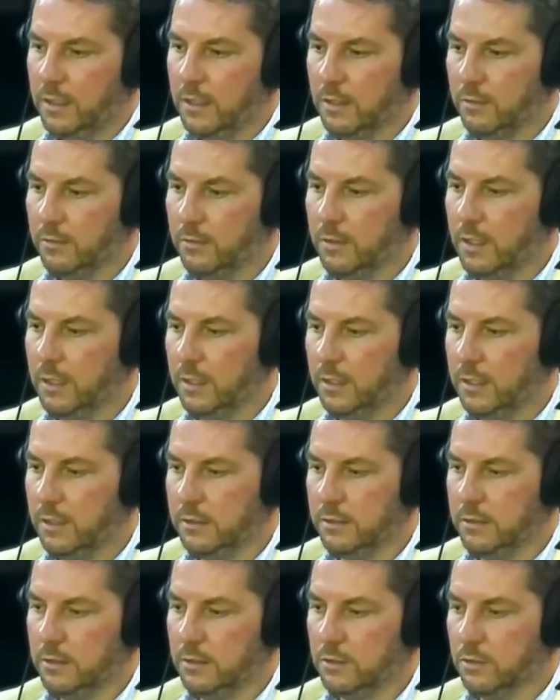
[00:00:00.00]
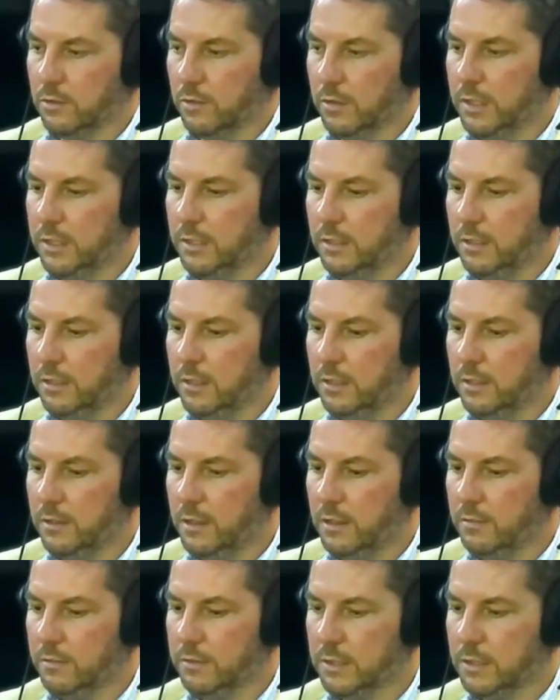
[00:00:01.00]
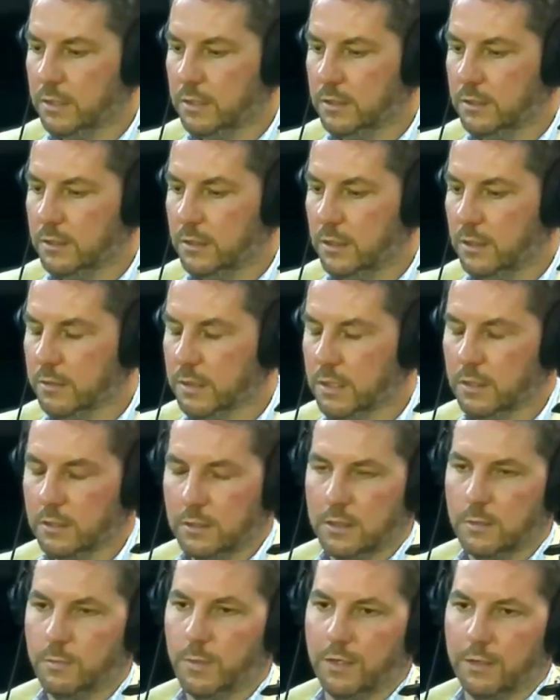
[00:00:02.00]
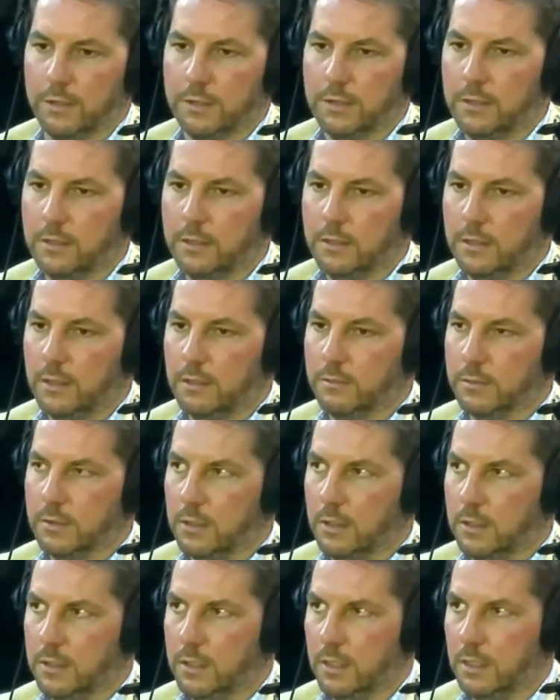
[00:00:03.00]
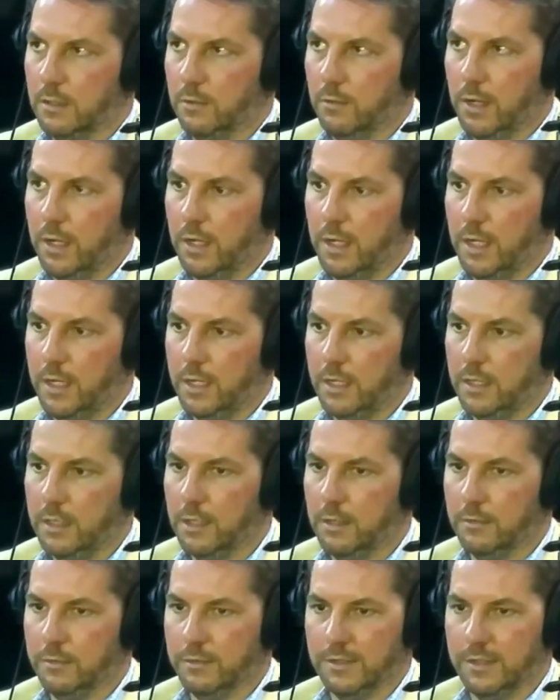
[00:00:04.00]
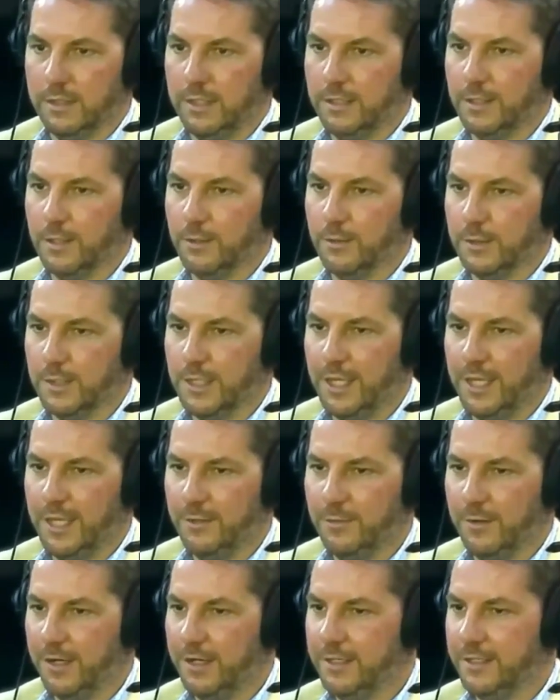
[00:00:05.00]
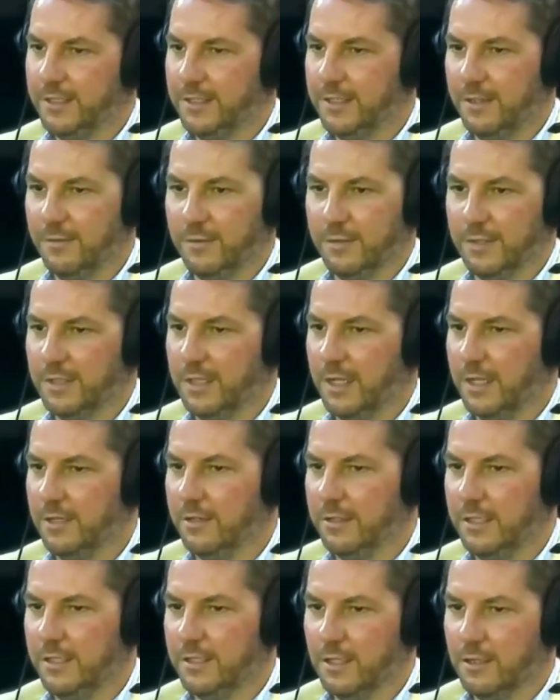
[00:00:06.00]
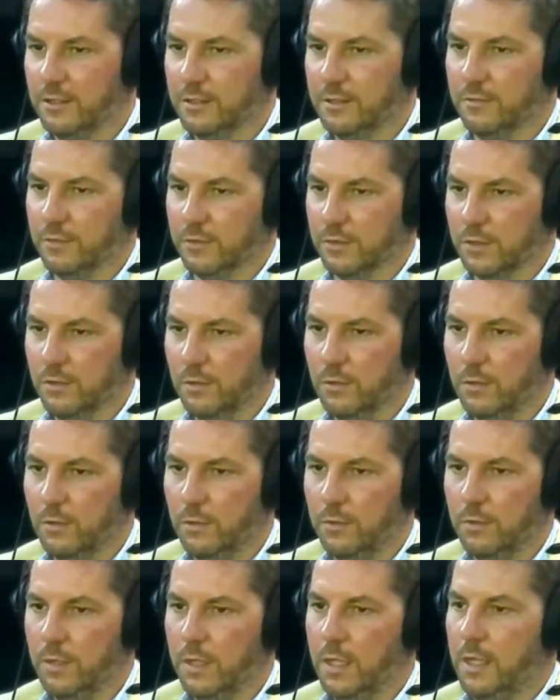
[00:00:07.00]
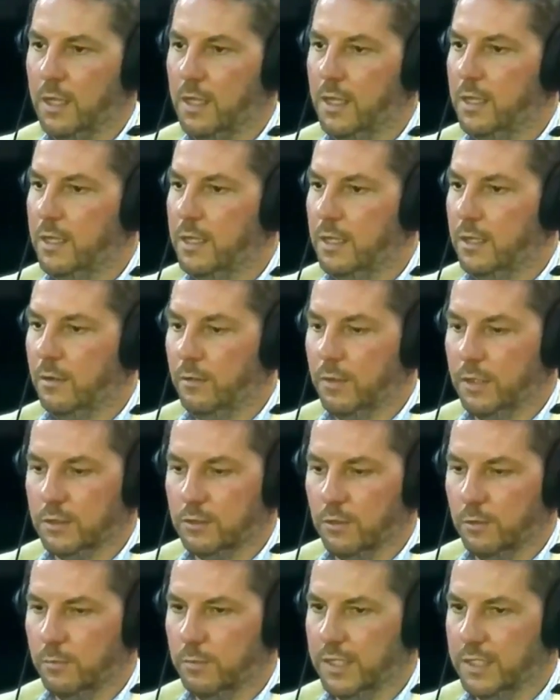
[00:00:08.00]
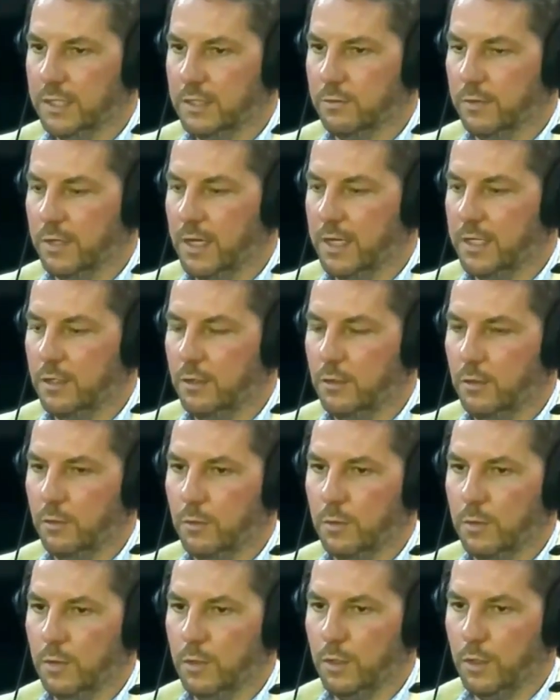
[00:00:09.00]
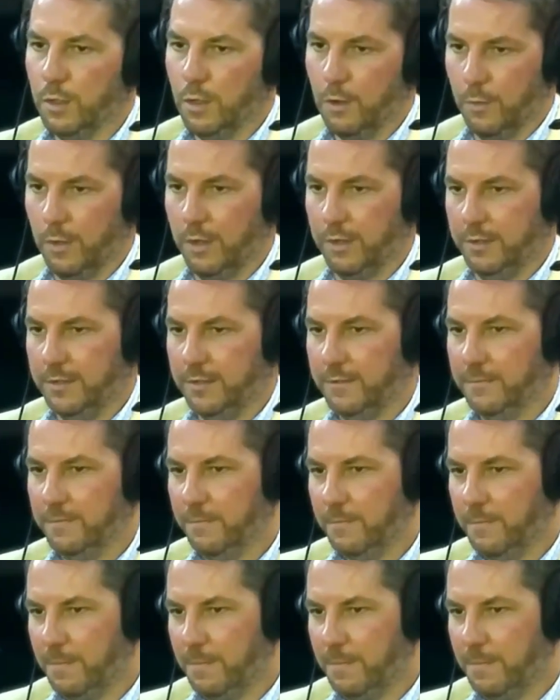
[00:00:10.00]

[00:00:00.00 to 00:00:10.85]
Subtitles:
You know, and Detroit, you know, it was a good experience. It was good to get away. I was an East Coast kid, right? Stayed on the East Coast for school. Went to a place where I knew no one.